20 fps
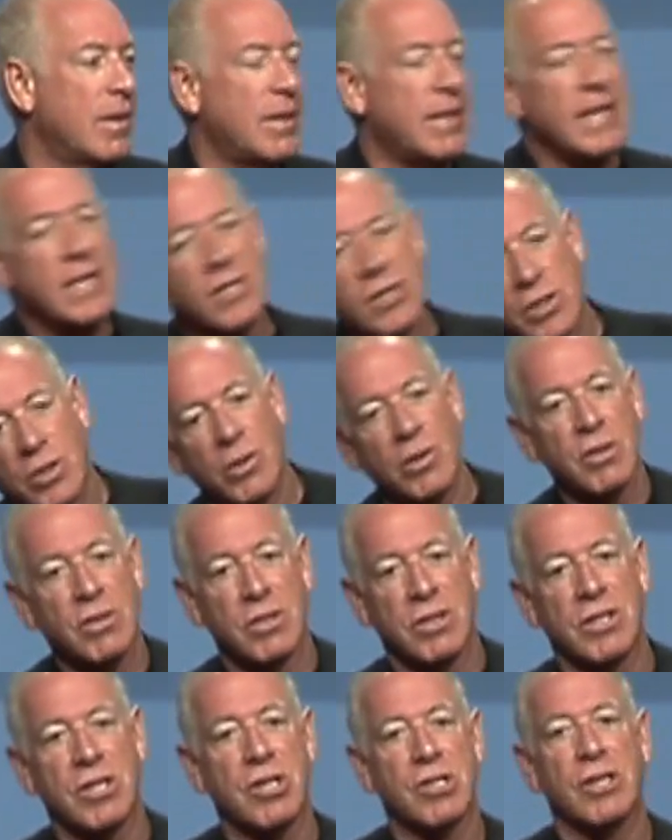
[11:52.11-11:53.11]
These
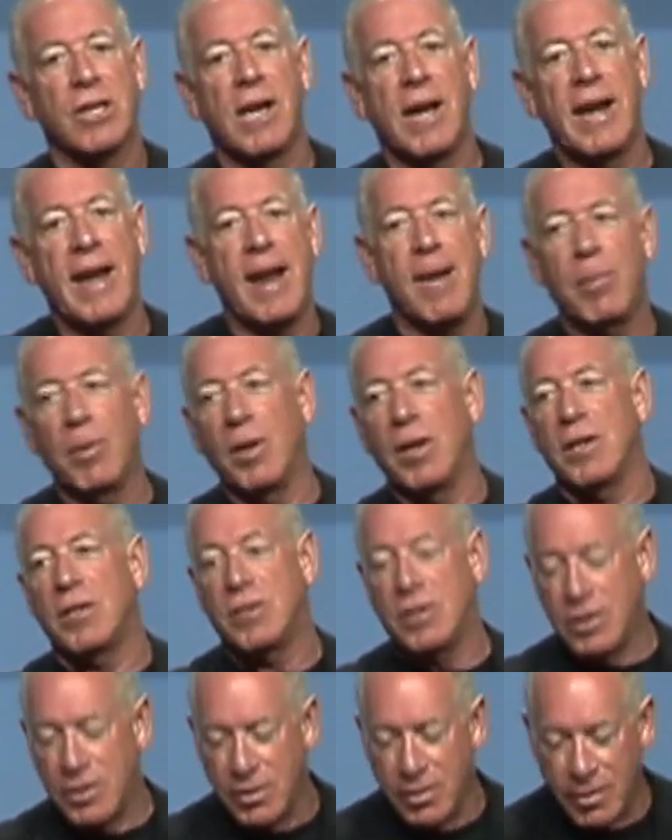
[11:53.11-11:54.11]
tools are just going to enable
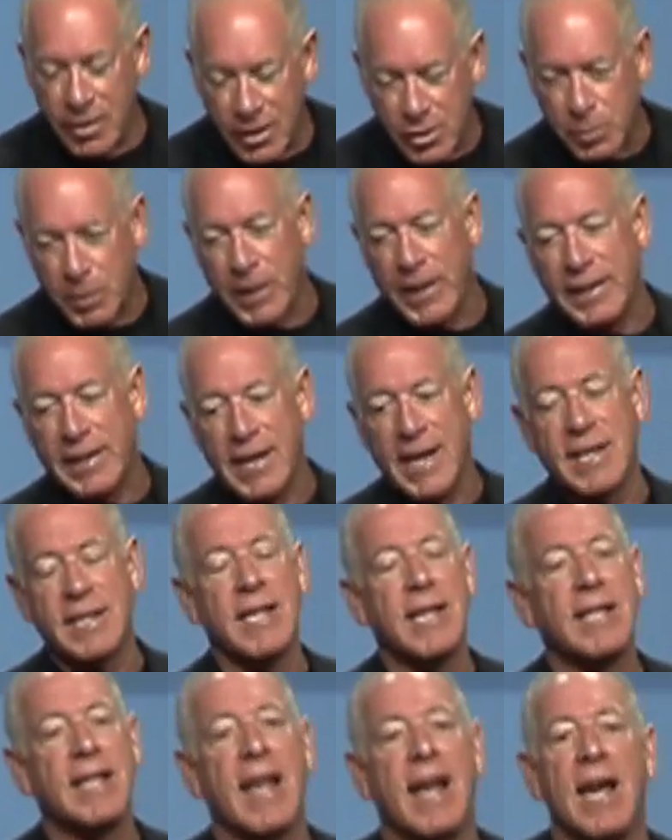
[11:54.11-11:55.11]
us to do this, but at the
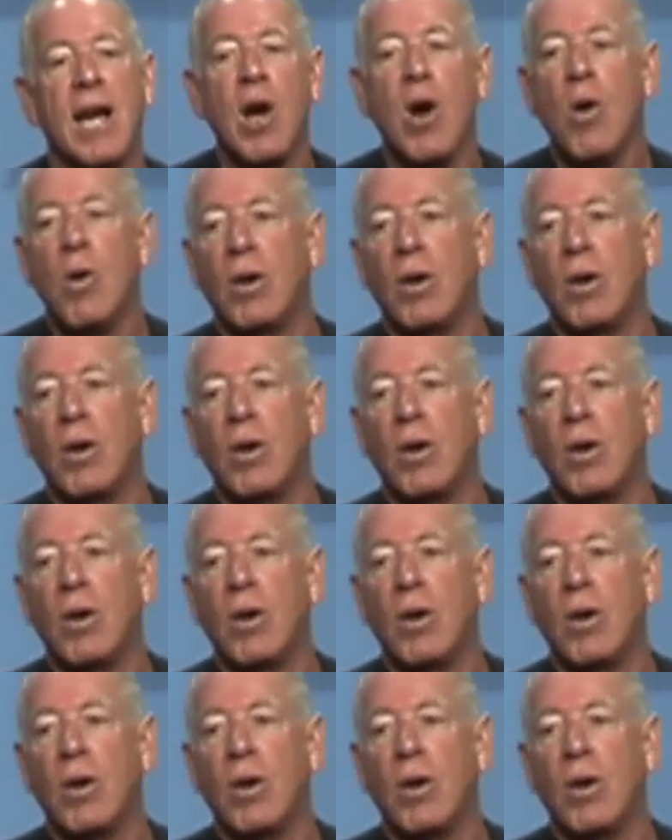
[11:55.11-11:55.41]
end of the day,